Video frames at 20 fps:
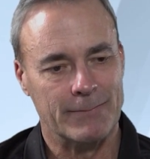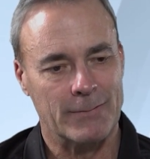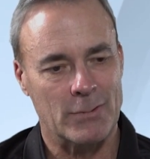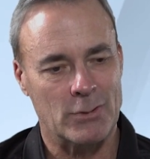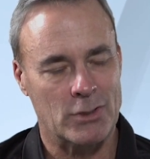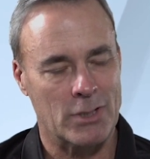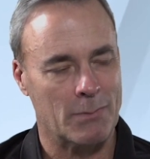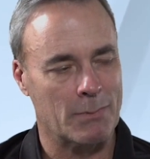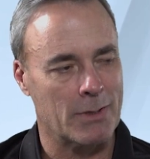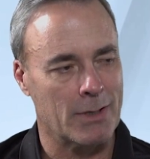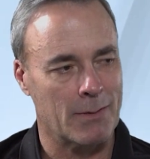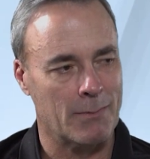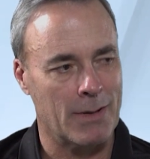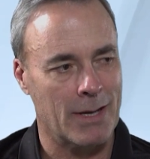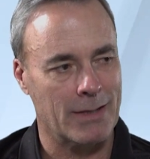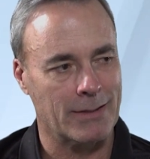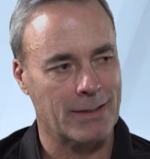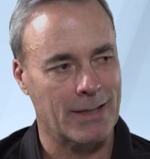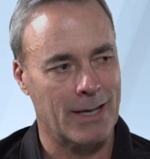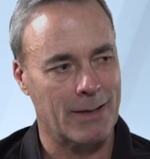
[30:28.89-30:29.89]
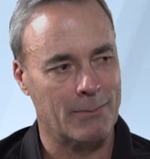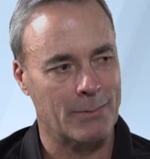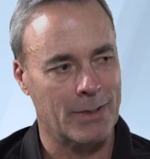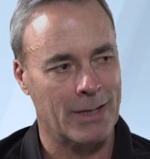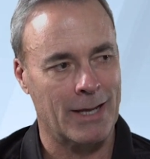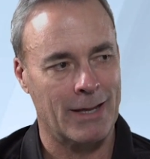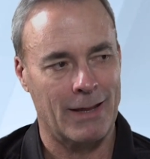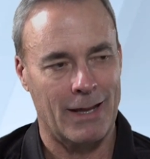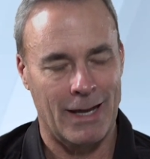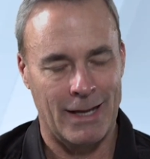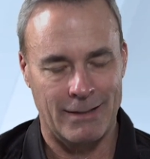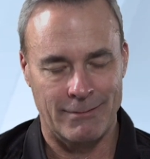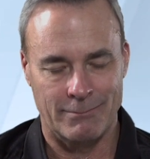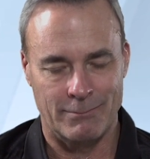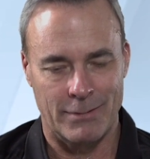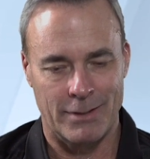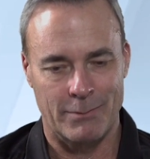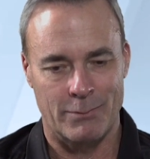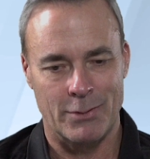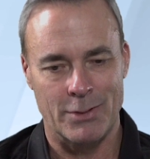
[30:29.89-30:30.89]
something about that. But I
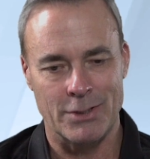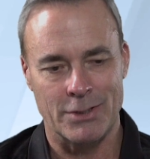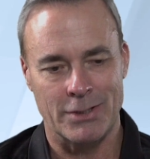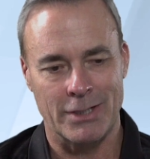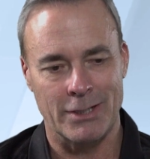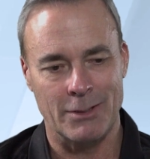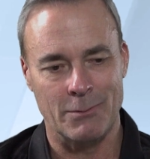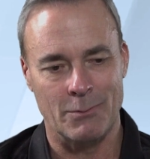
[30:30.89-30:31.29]
appreciate